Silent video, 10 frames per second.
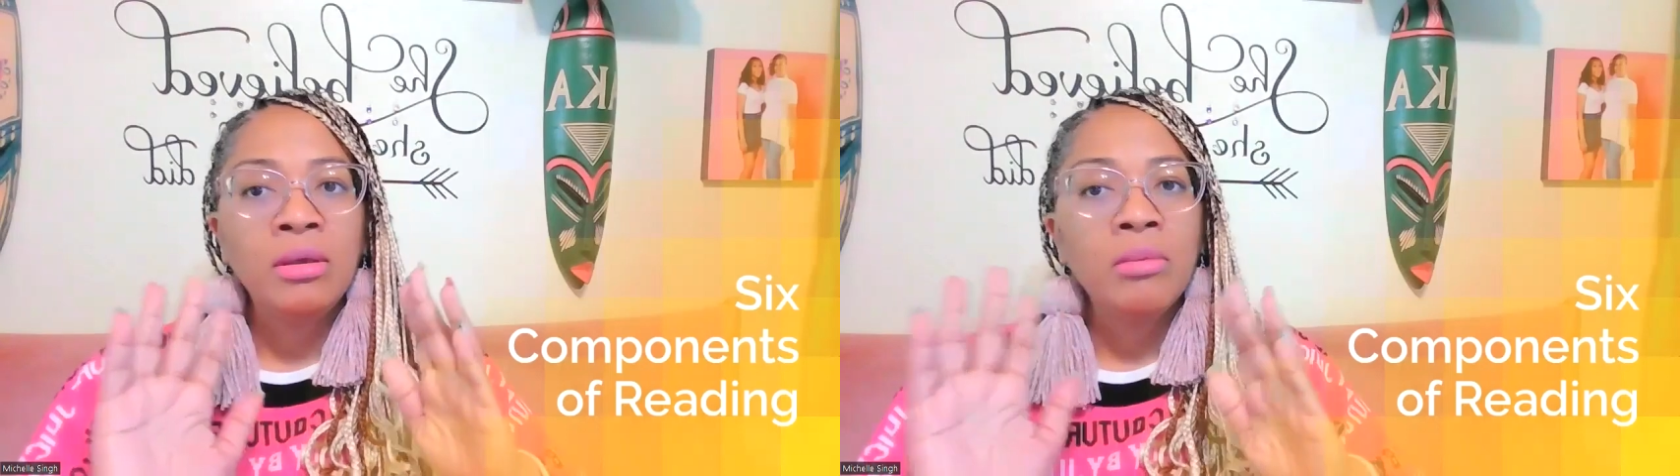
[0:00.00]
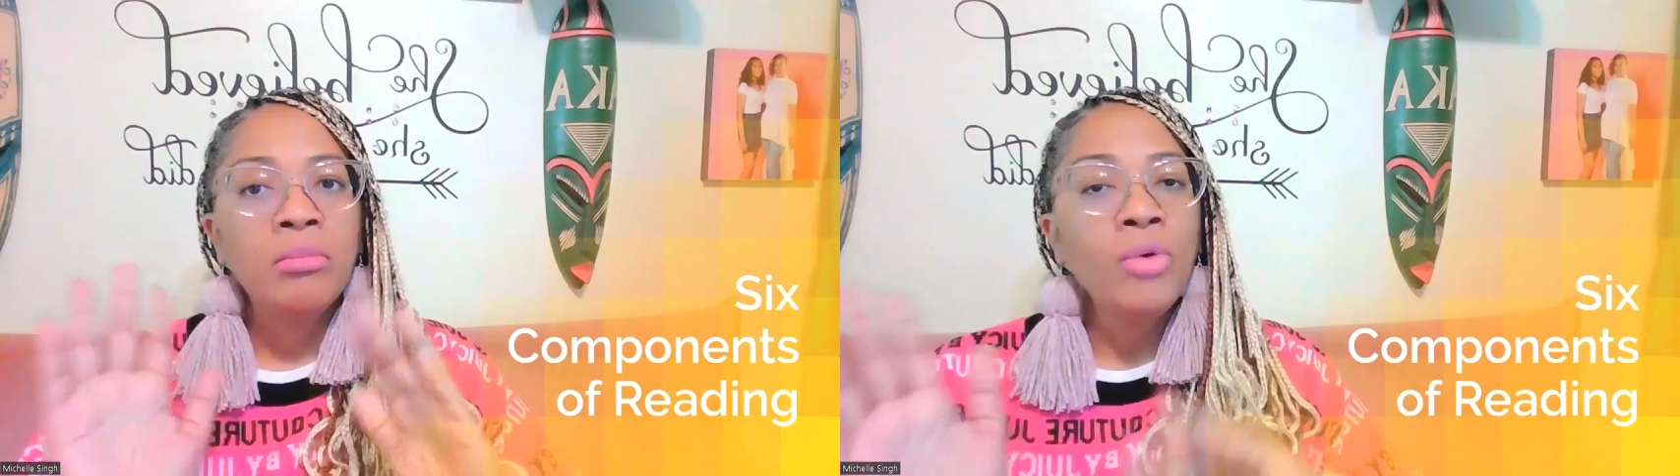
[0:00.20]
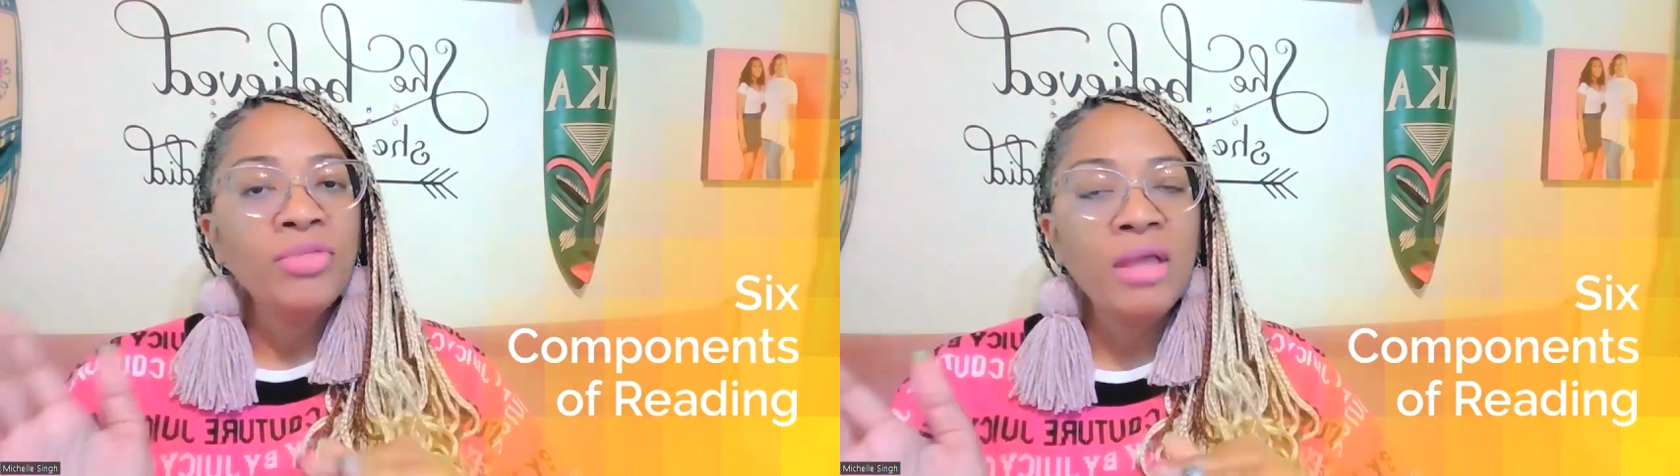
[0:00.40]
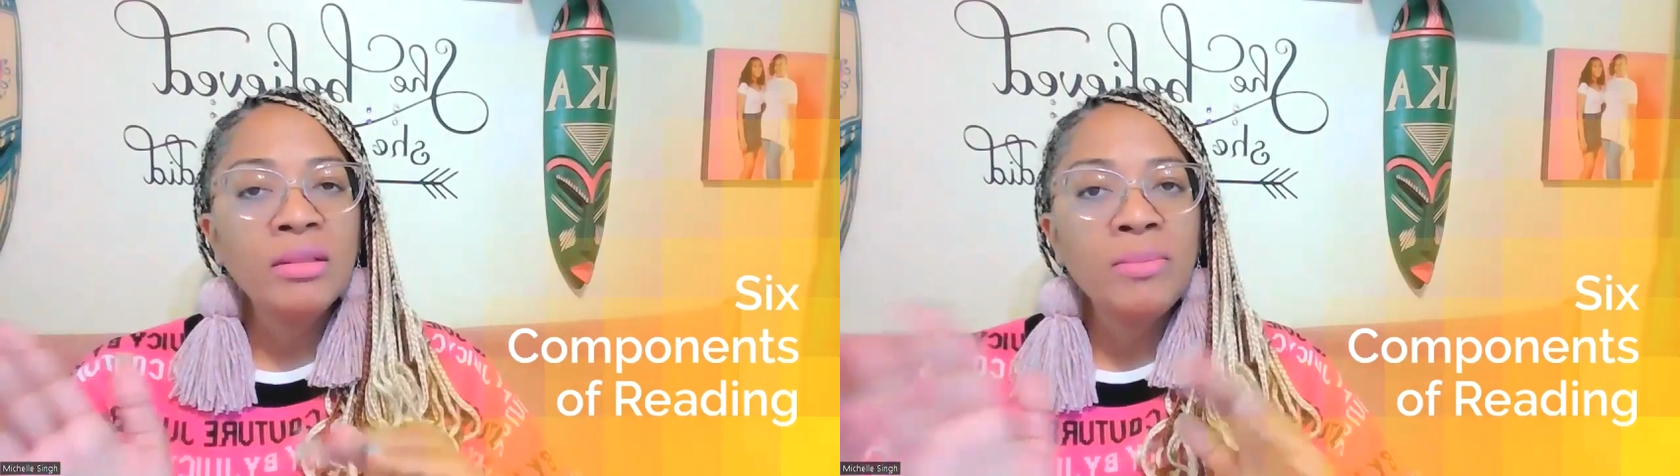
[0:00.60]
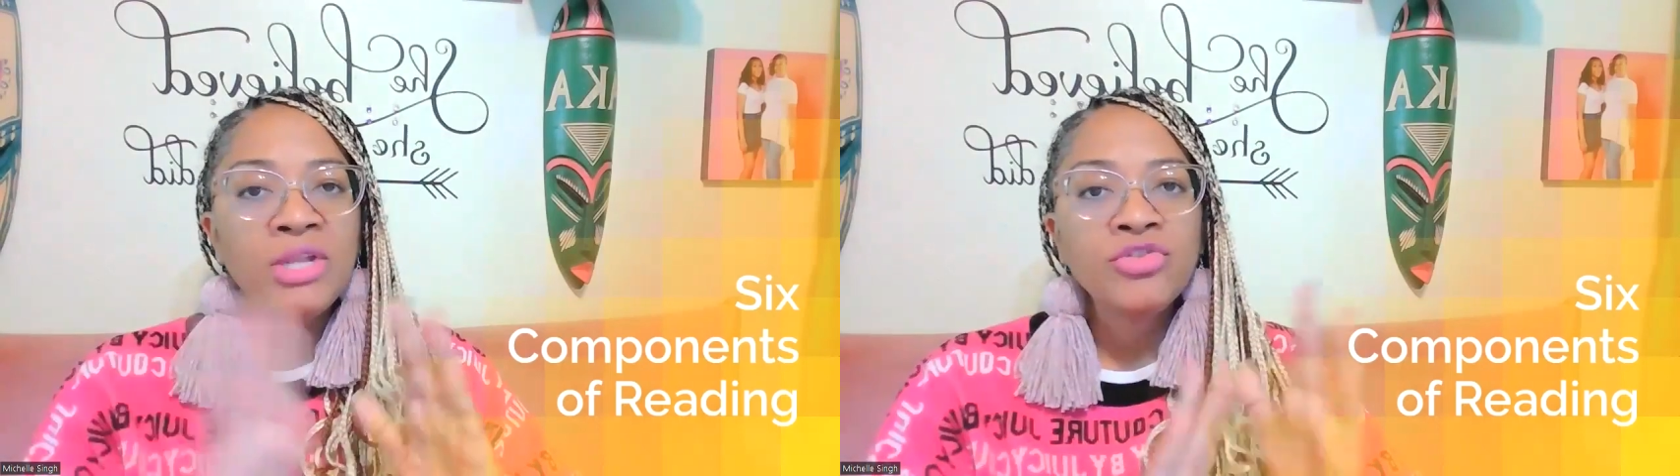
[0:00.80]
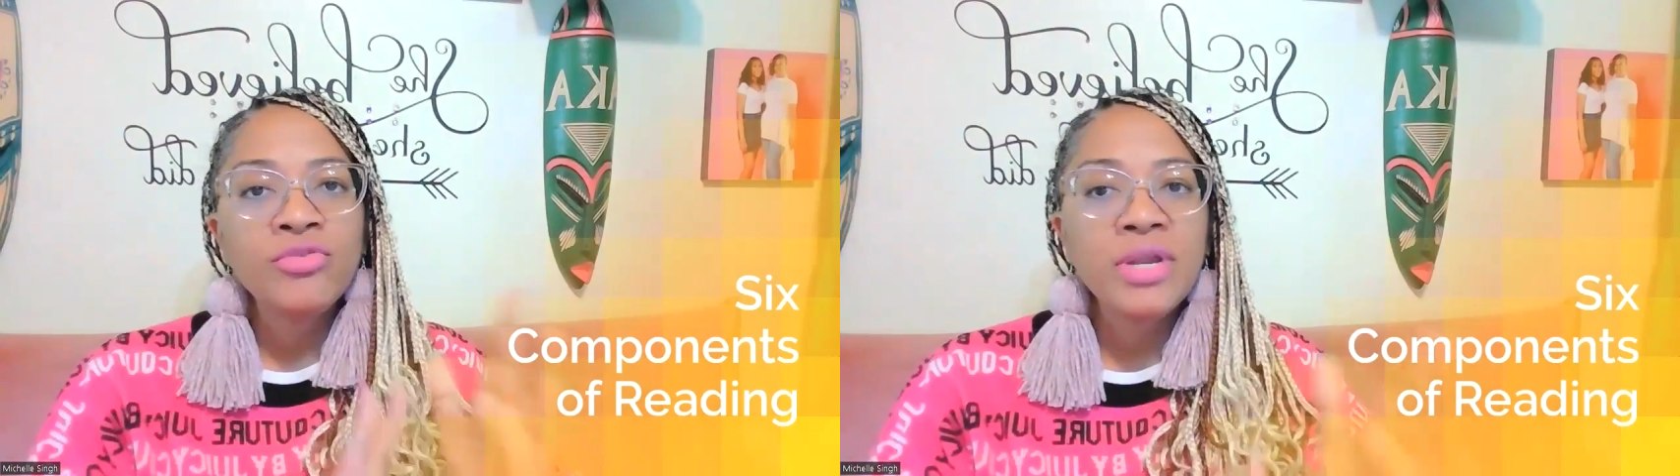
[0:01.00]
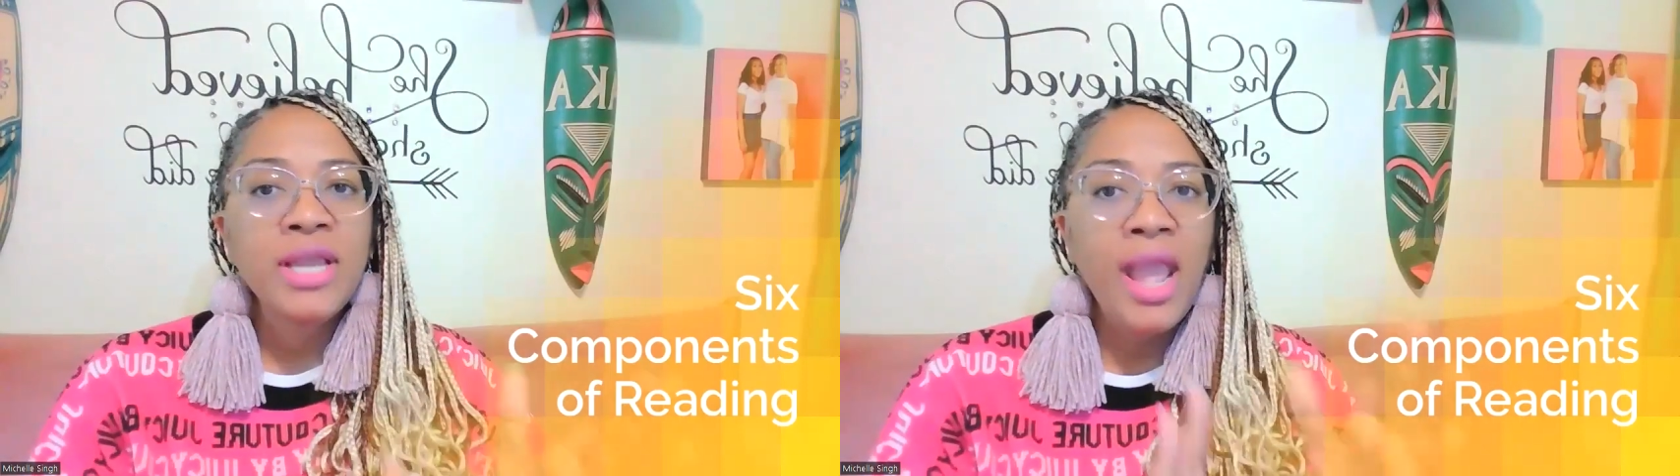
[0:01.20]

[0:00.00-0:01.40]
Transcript: both elementary